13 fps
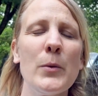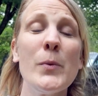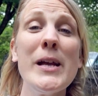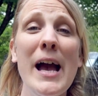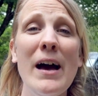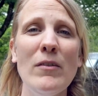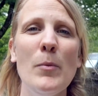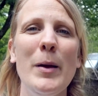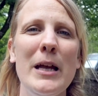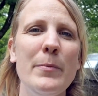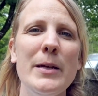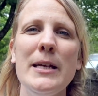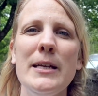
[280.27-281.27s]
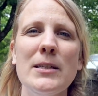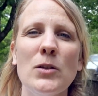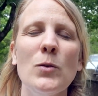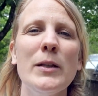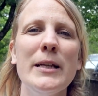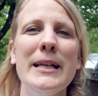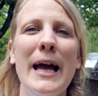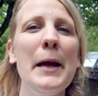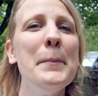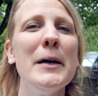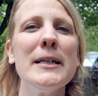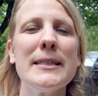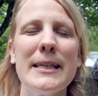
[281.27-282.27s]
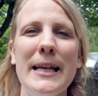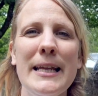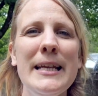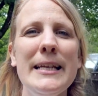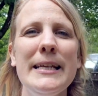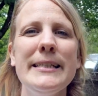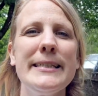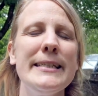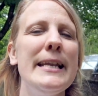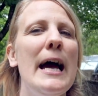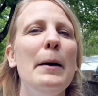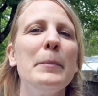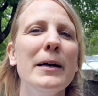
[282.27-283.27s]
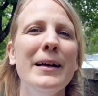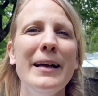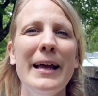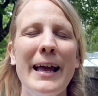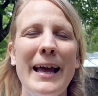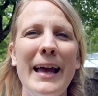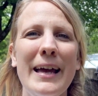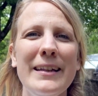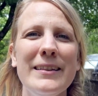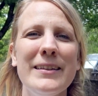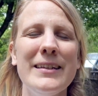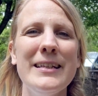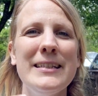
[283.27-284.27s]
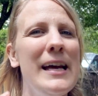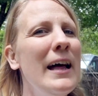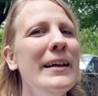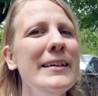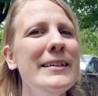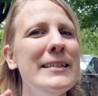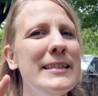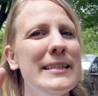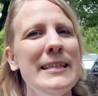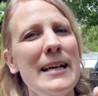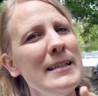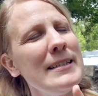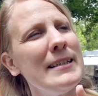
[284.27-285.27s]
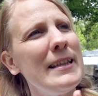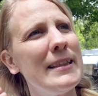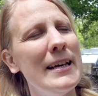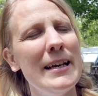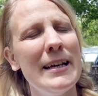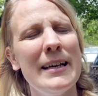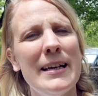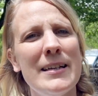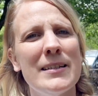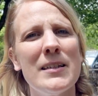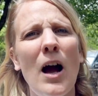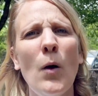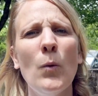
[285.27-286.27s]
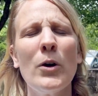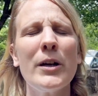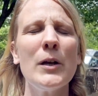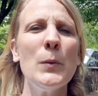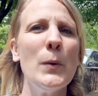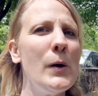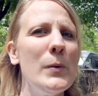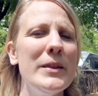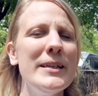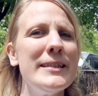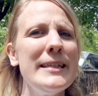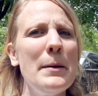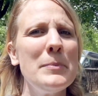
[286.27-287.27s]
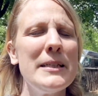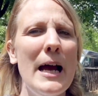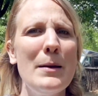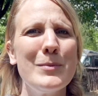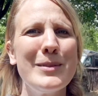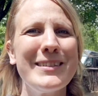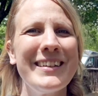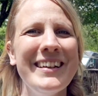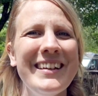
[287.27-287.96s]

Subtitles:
We have a baby, he's only 9 months, and he needs to nap. And the Italian siesta thing is not working well with his nap times.